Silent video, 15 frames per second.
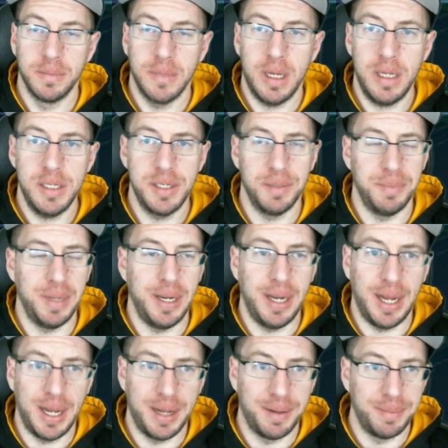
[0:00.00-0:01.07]
Awesome.
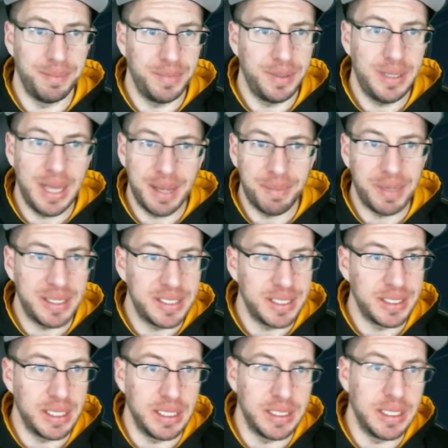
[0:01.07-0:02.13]
That makes
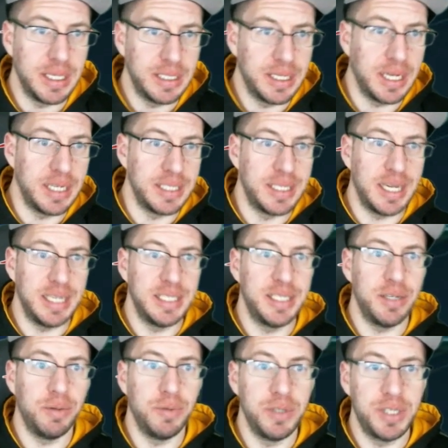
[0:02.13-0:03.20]
a ton of sense.
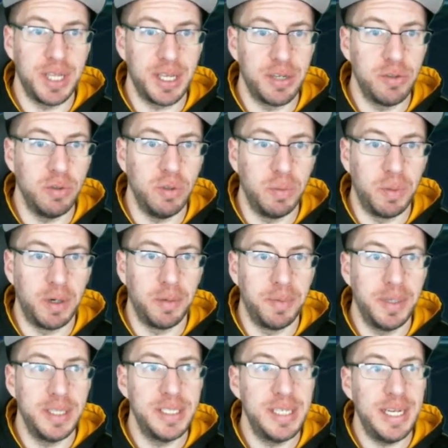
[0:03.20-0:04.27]
Almost like a dual
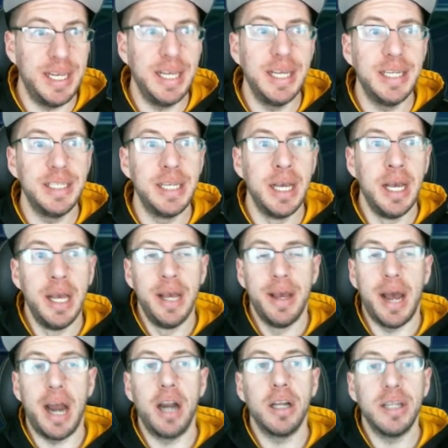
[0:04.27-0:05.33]
purpose. And
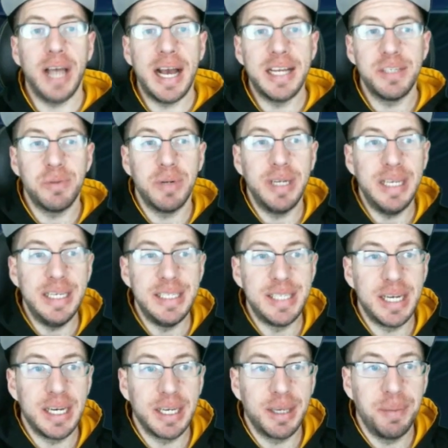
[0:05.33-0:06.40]
our last one is
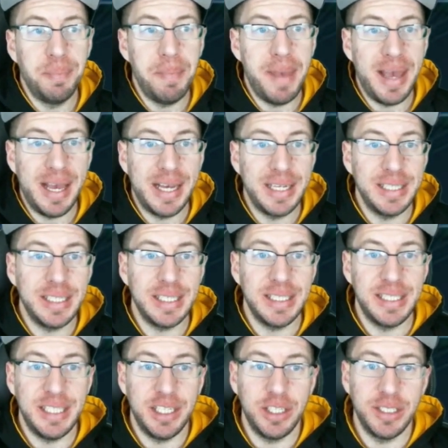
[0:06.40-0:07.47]
Command
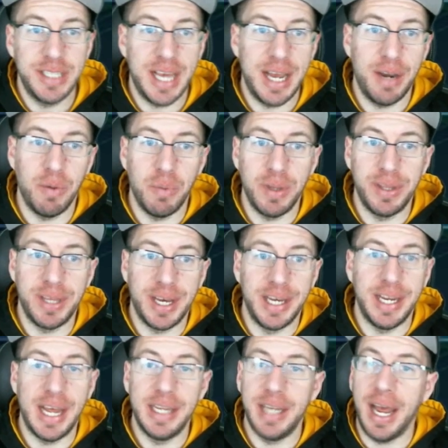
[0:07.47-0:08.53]
Tier 10 with
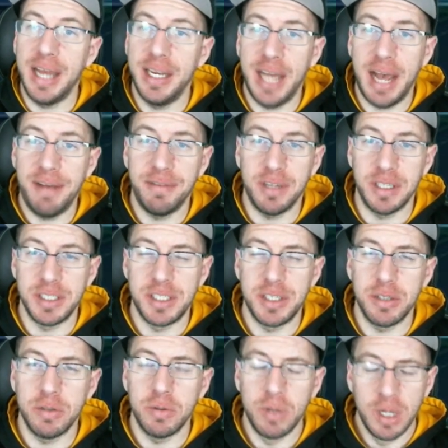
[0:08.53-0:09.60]
an Avalon.
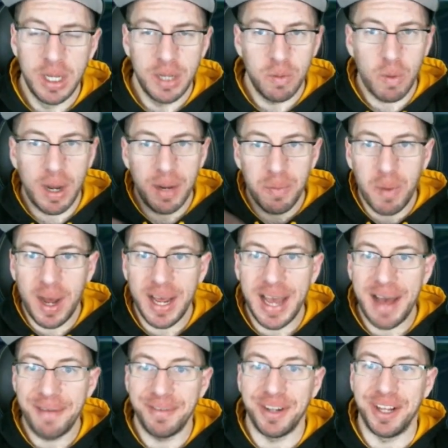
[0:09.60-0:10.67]
So why
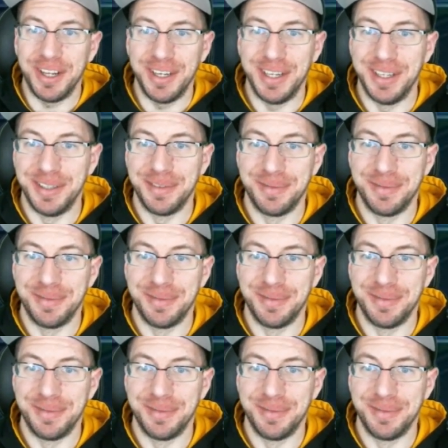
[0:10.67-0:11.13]
Avalon?